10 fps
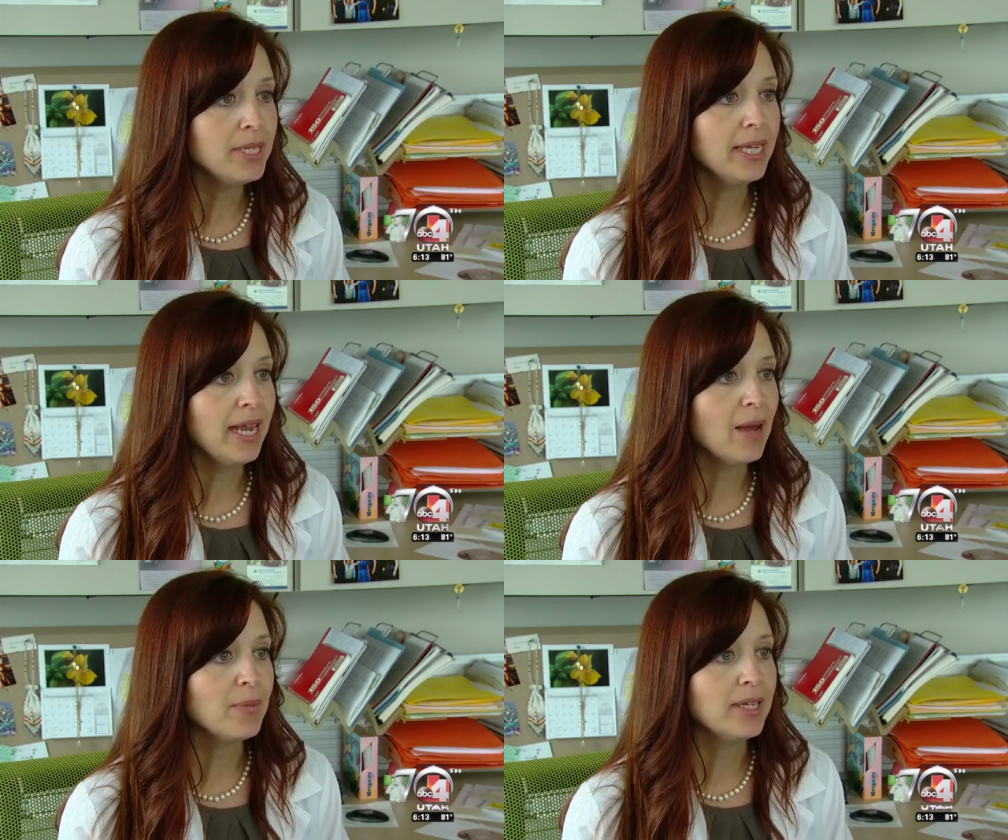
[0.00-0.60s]
can
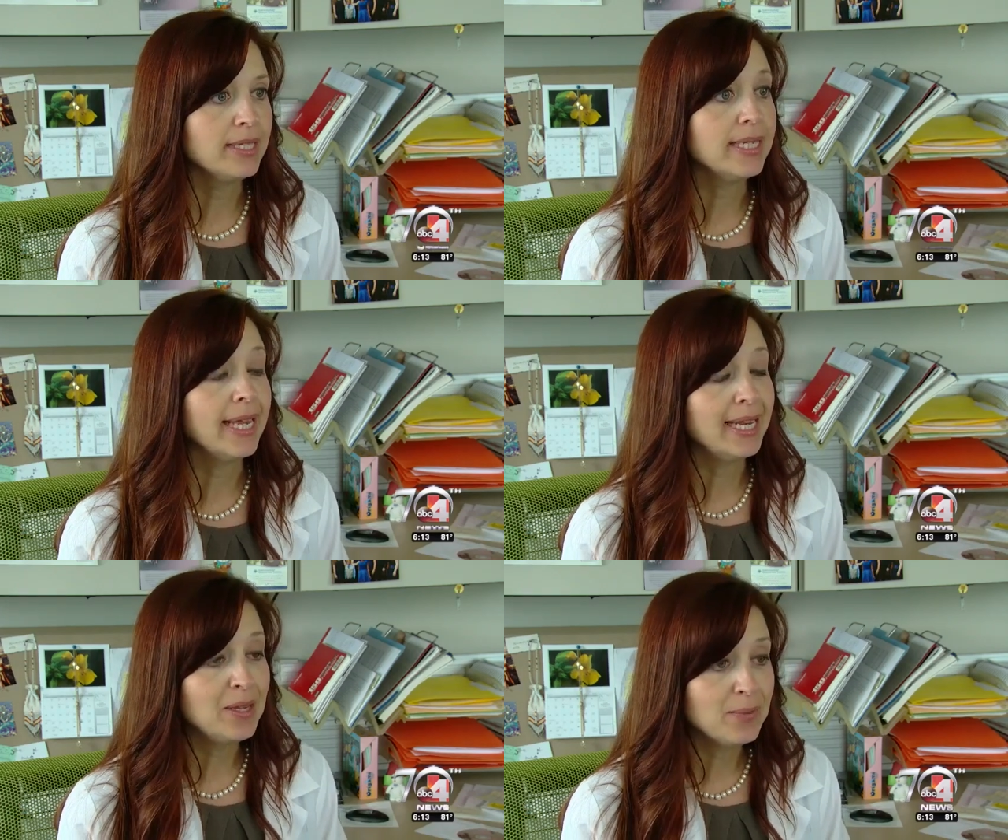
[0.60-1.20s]
happen to
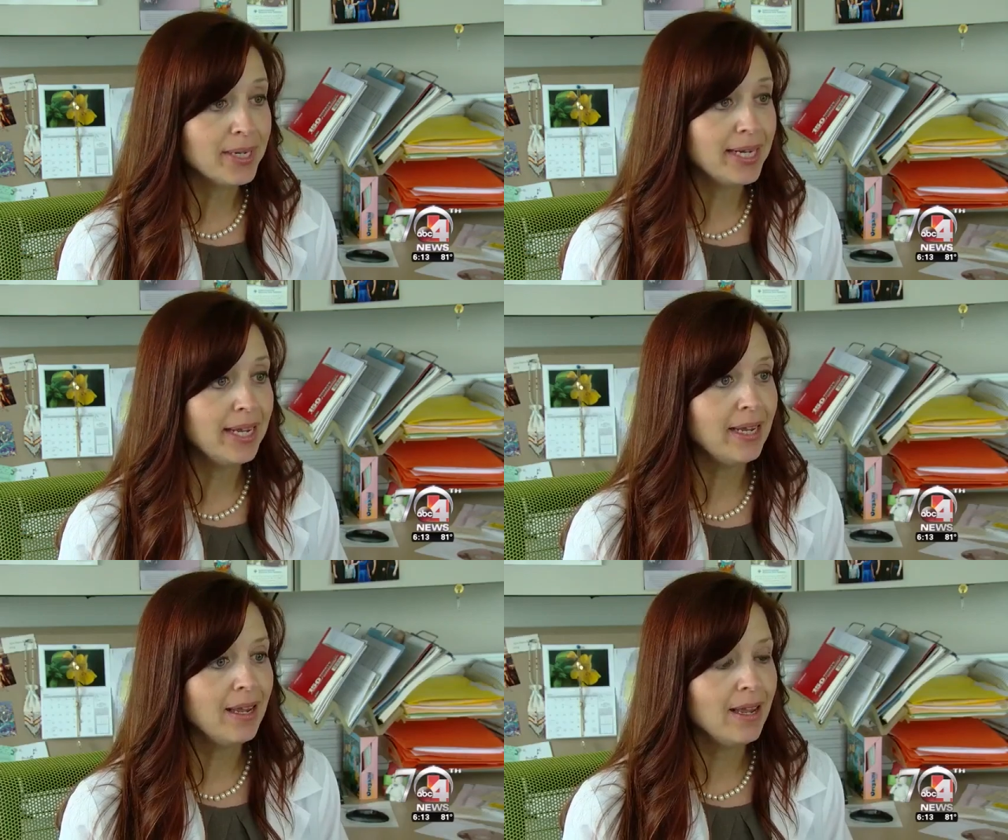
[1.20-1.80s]

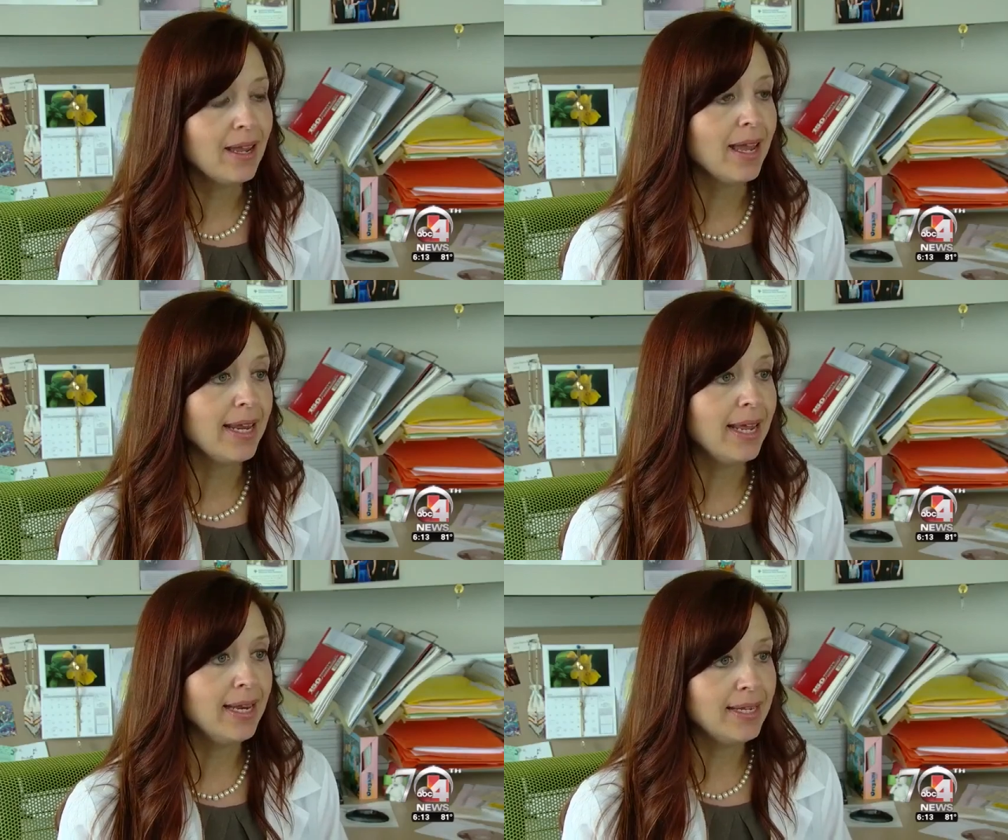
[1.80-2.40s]
anybody at
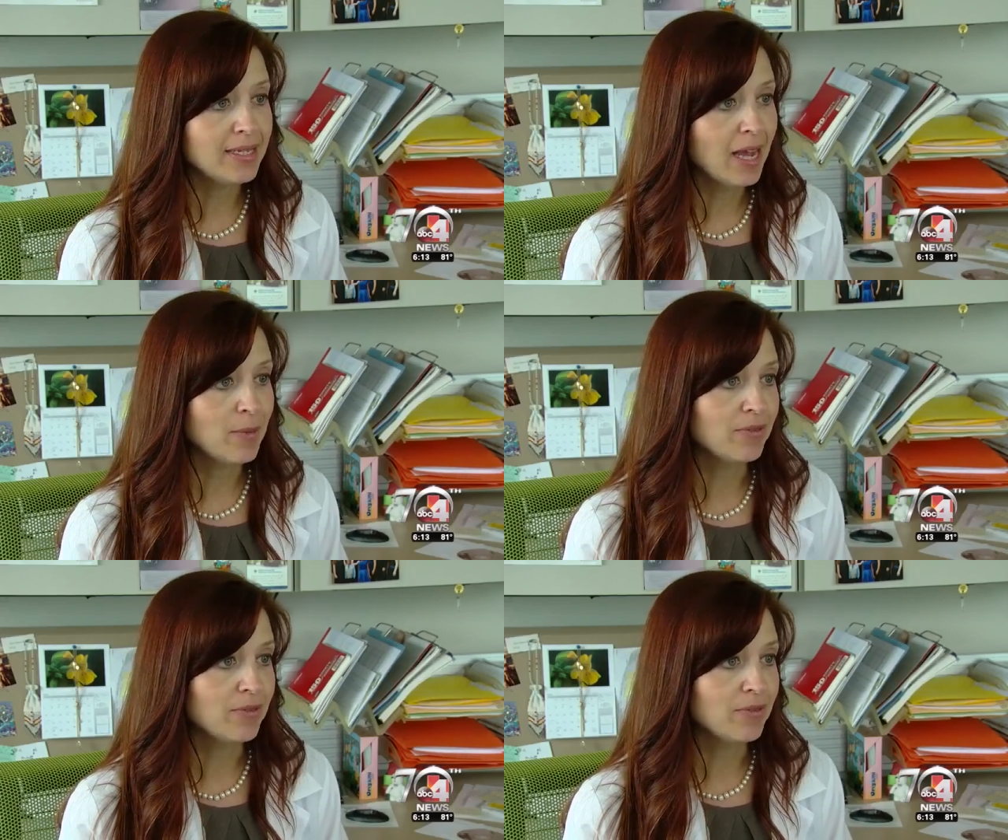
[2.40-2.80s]
any time of